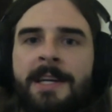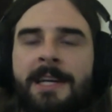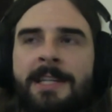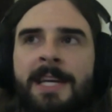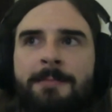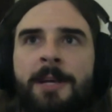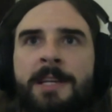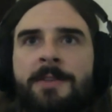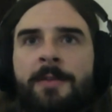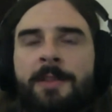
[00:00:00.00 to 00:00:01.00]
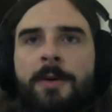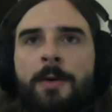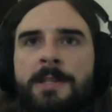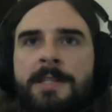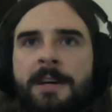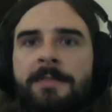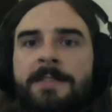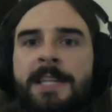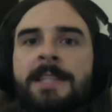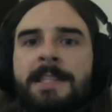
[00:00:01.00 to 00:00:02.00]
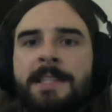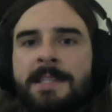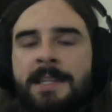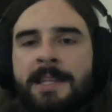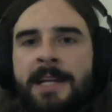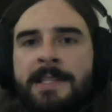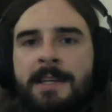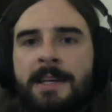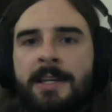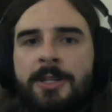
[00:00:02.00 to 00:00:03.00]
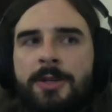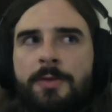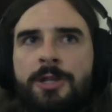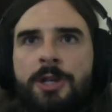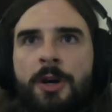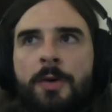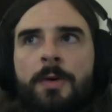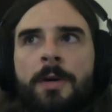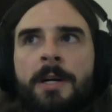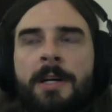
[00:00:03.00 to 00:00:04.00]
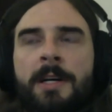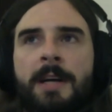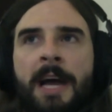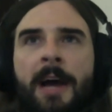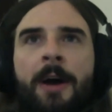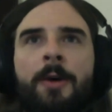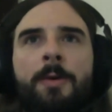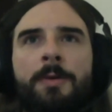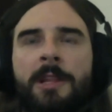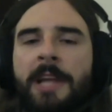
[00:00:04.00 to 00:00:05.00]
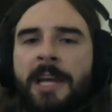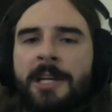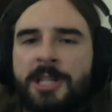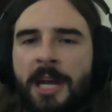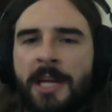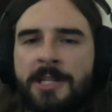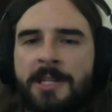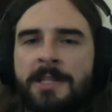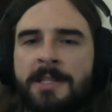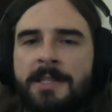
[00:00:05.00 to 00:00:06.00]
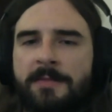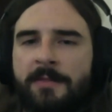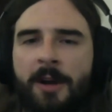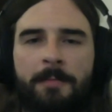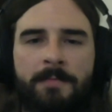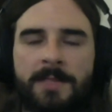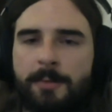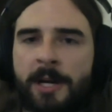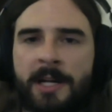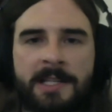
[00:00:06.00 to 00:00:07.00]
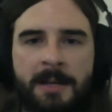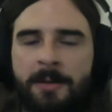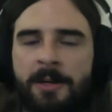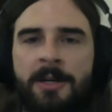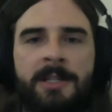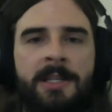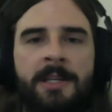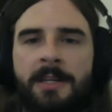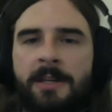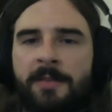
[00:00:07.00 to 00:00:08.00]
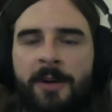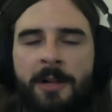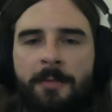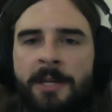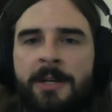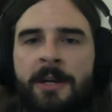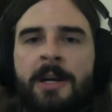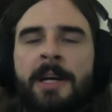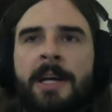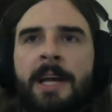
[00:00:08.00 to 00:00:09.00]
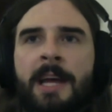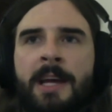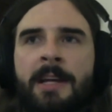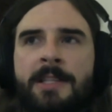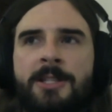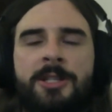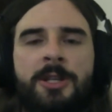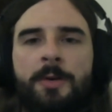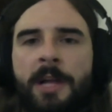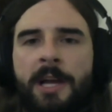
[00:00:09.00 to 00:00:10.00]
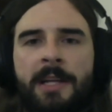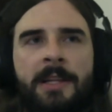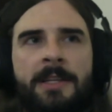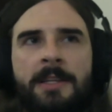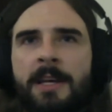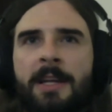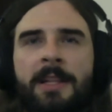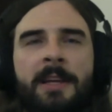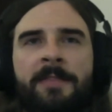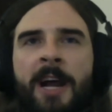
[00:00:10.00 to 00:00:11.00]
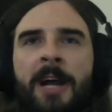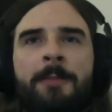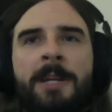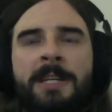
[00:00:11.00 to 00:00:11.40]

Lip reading: It takes place over the course of seasons, and that's to show how the land changes from spring to summer to fall and winter, and it's to show like the environment,